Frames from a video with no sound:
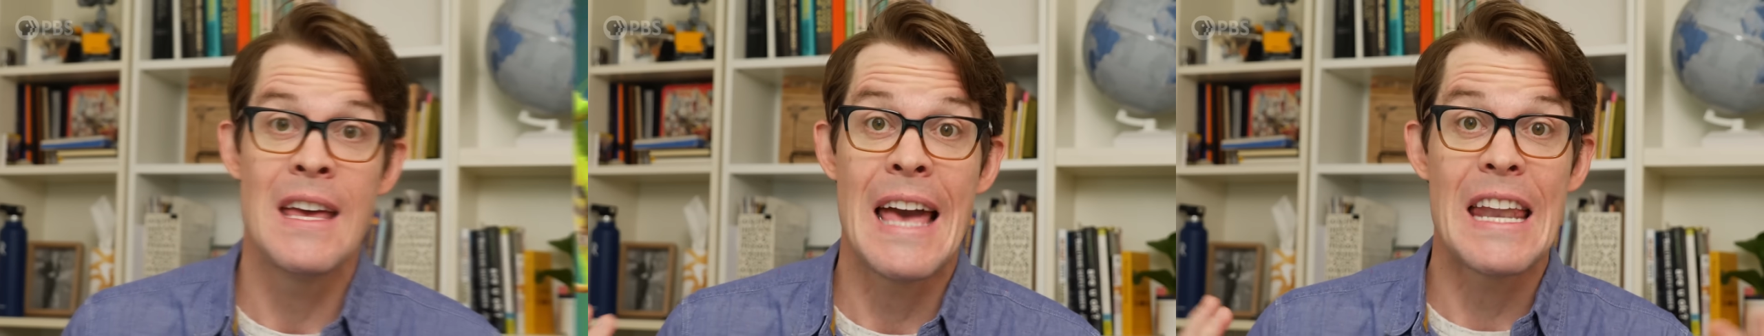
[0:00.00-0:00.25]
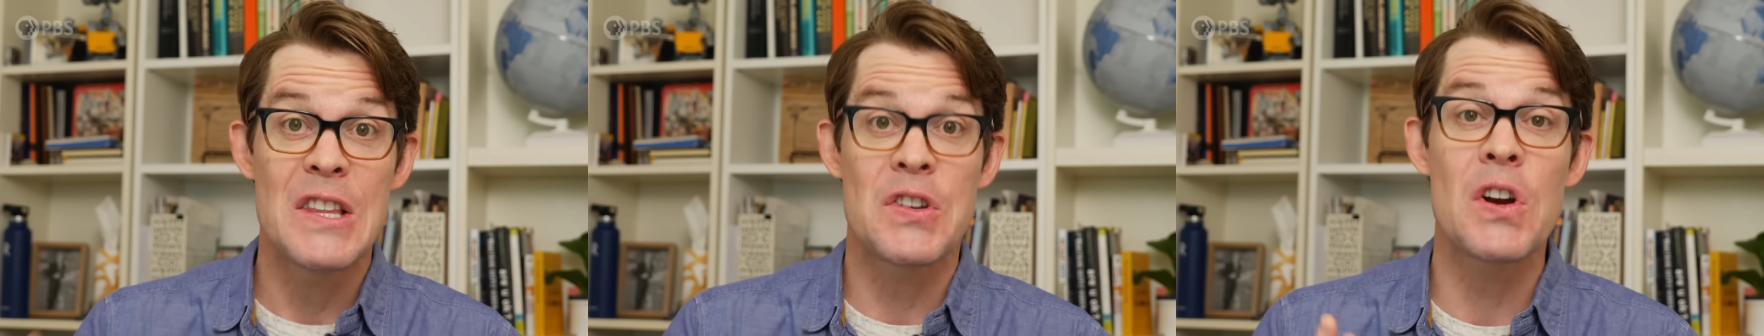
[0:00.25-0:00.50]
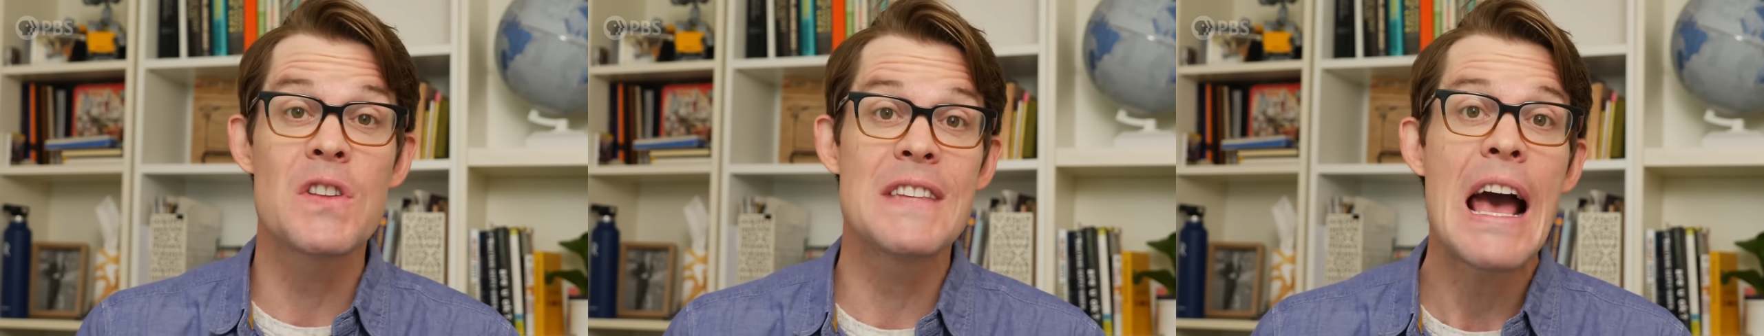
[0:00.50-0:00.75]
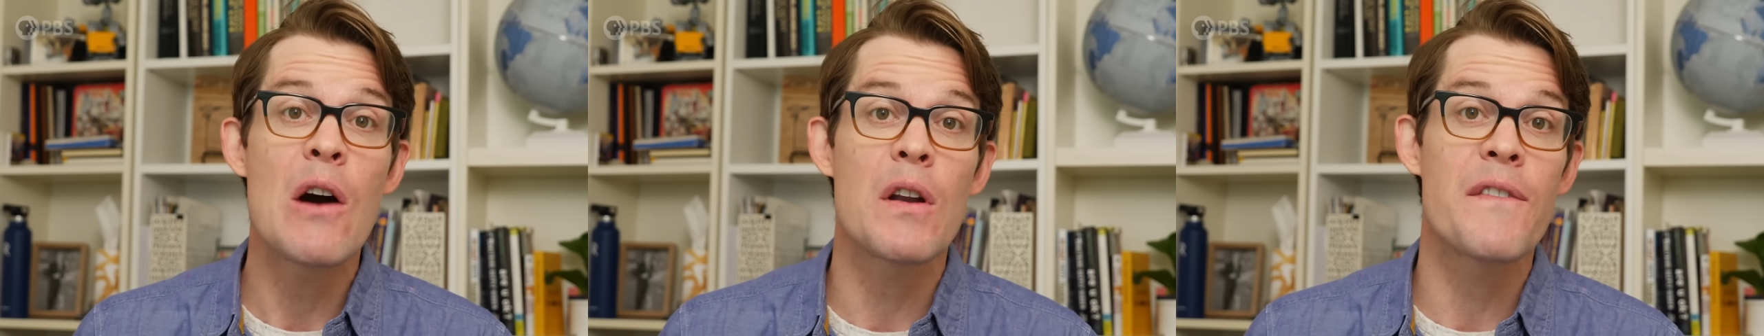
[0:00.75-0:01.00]
And it turns
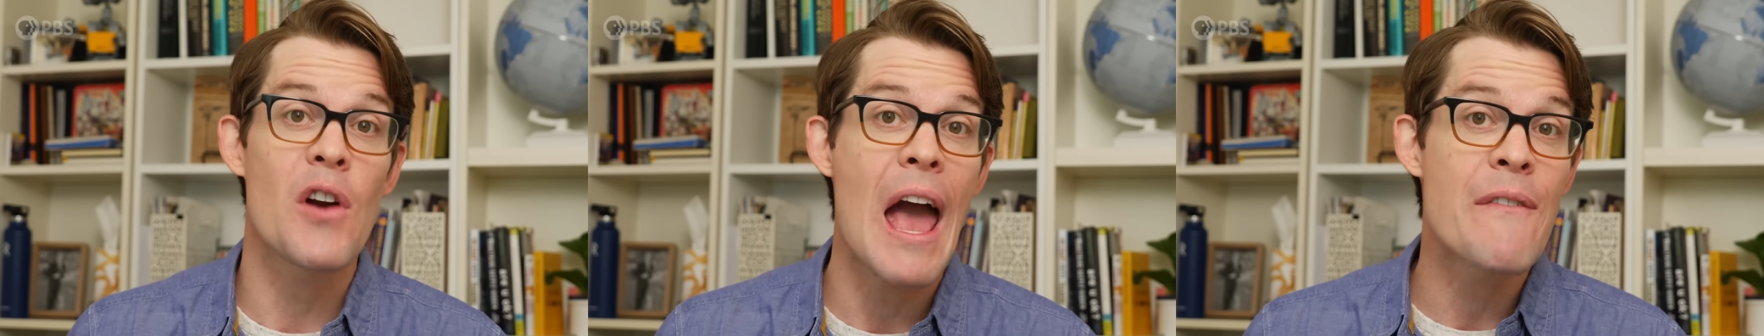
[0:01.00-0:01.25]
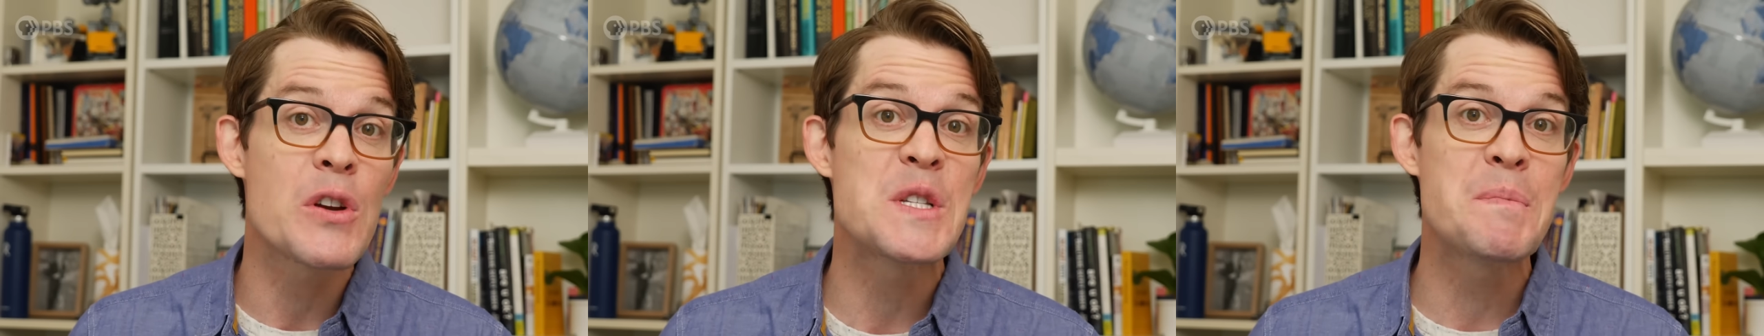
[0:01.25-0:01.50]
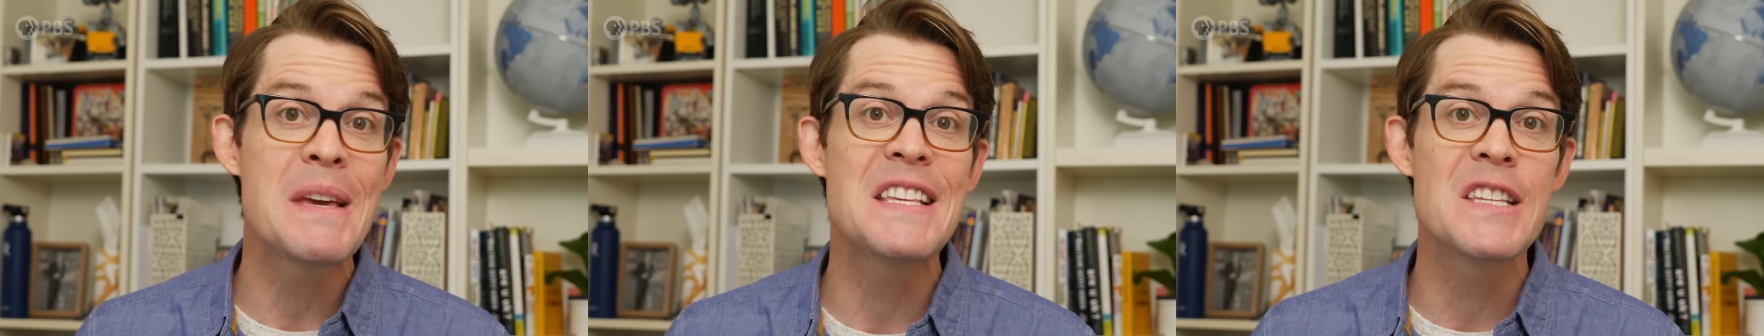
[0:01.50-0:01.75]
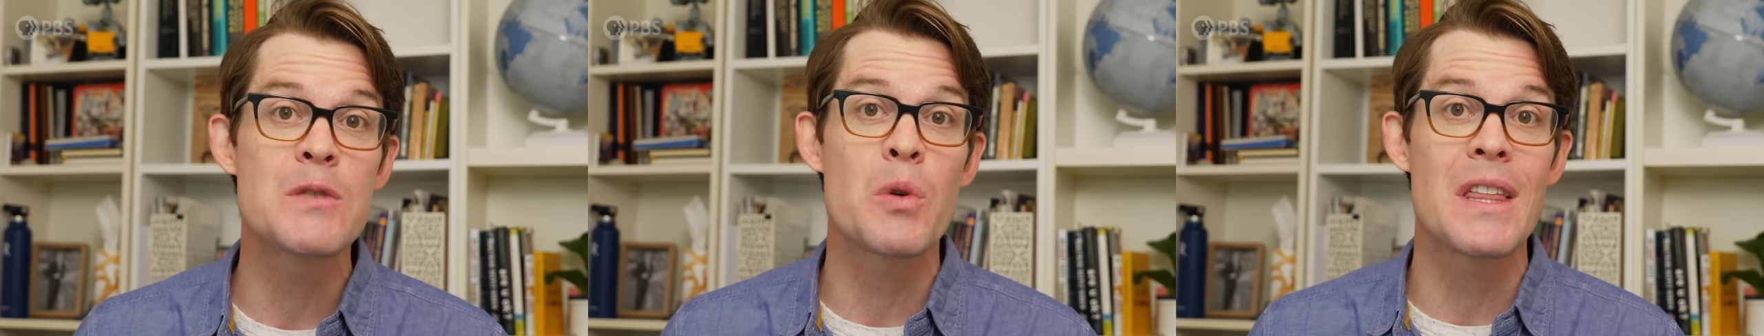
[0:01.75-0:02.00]
out, for every
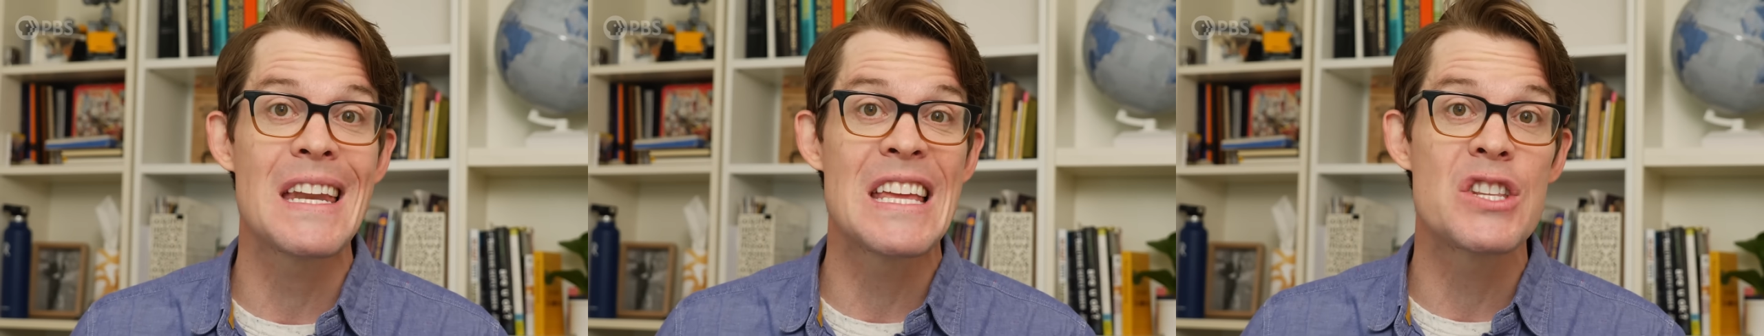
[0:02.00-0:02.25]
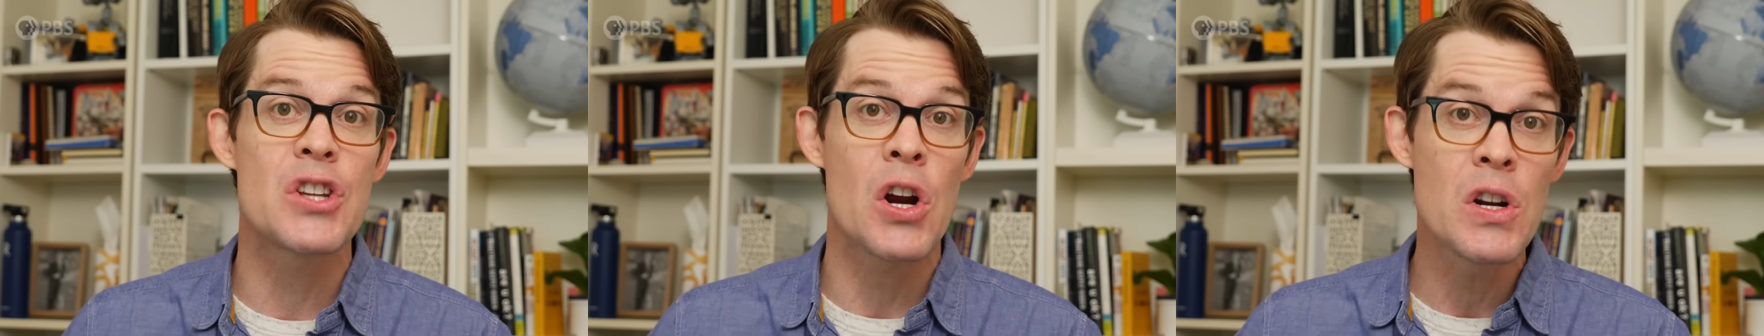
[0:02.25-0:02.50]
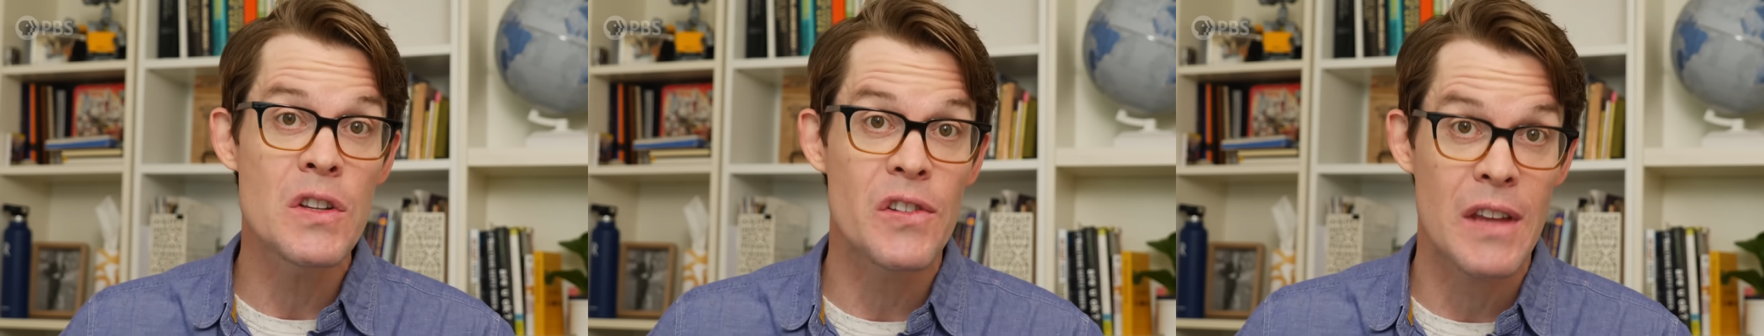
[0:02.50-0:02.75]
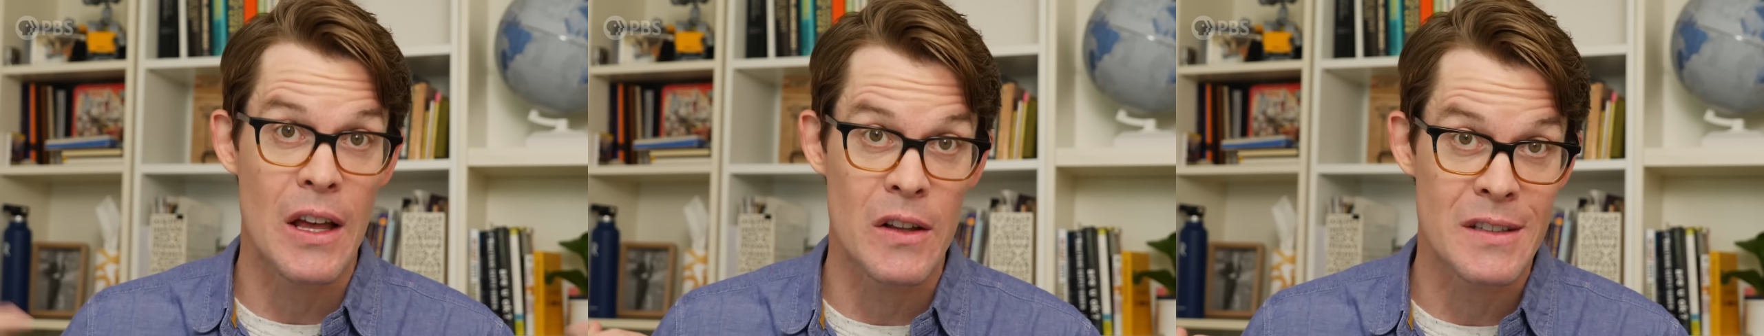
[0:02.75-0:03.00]
species with an internal
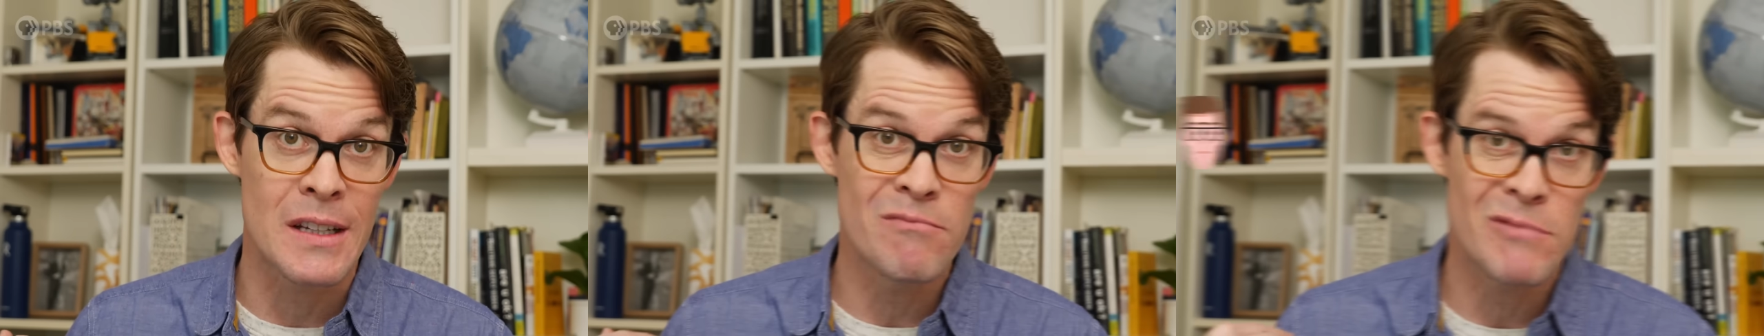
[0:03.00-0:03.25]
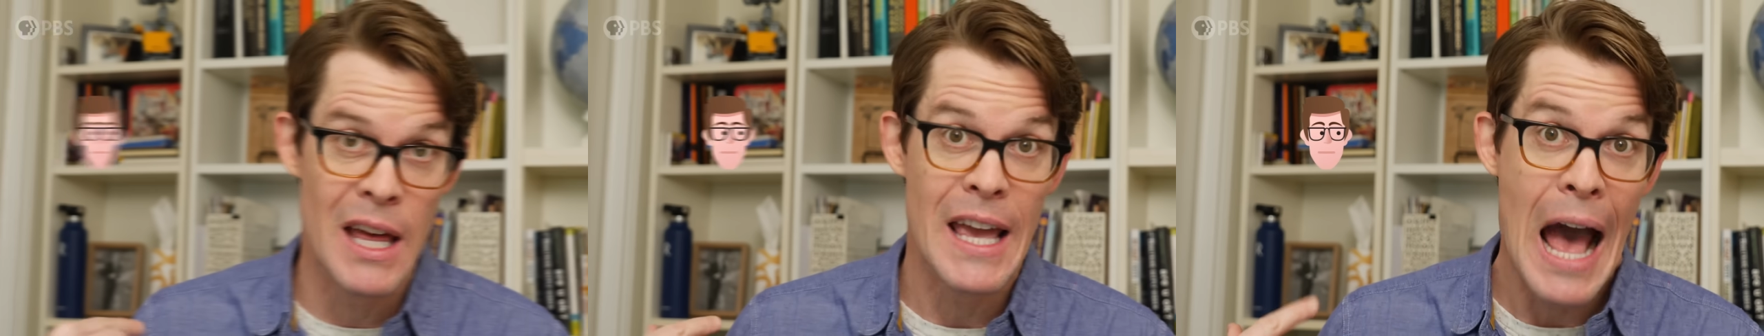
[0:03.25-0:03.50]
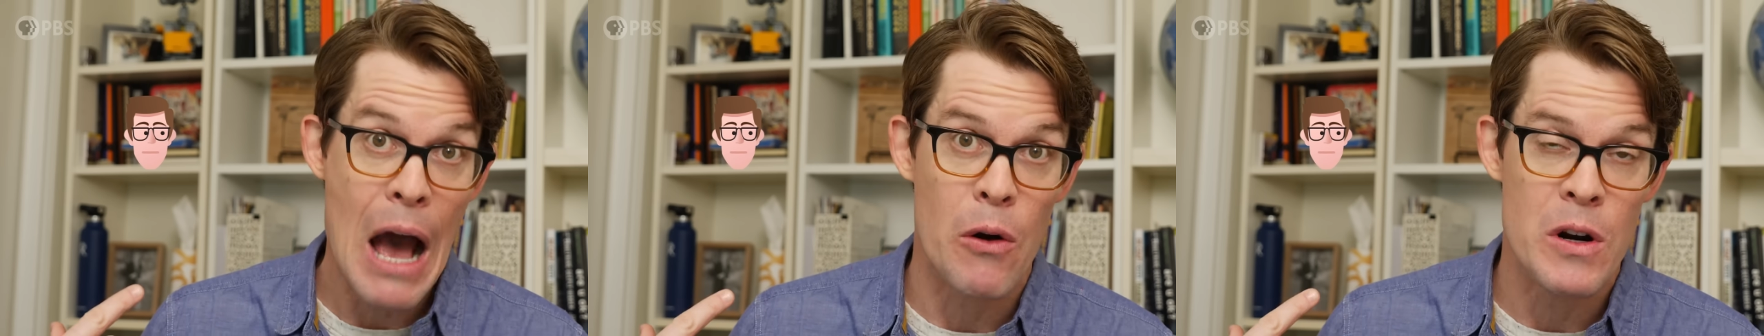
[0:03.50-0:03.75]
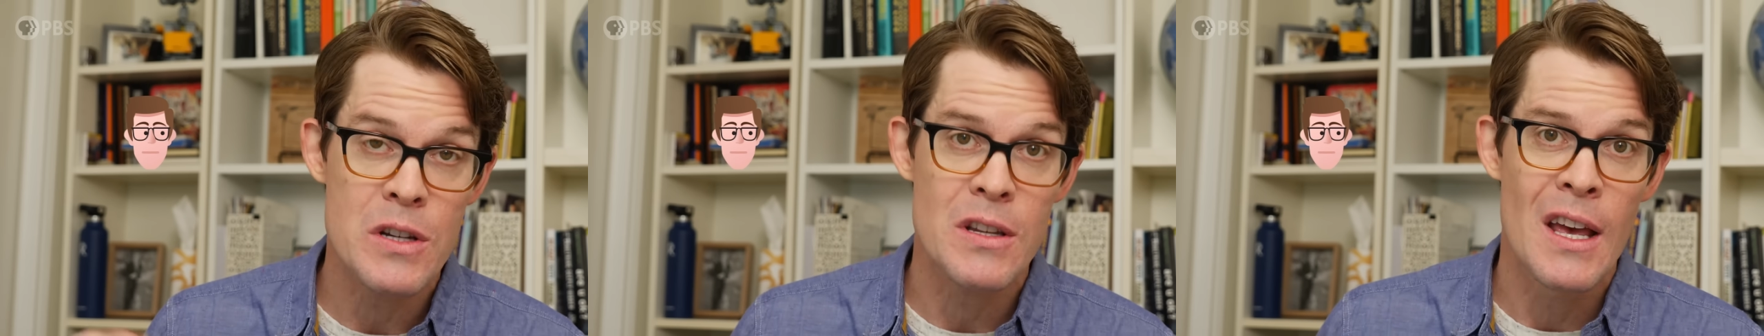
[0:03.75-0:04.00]
skeleton, like
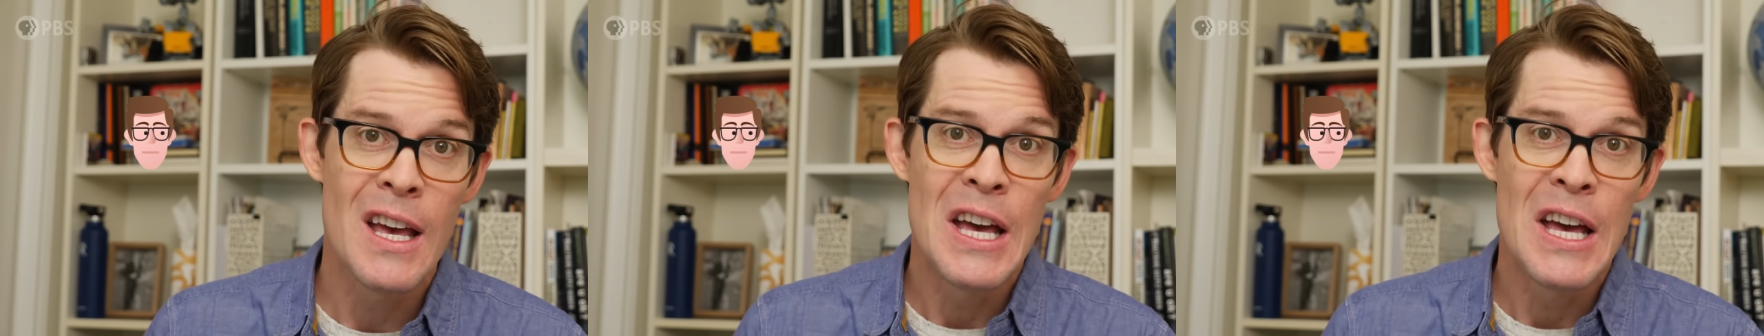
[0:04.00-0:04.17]
ours,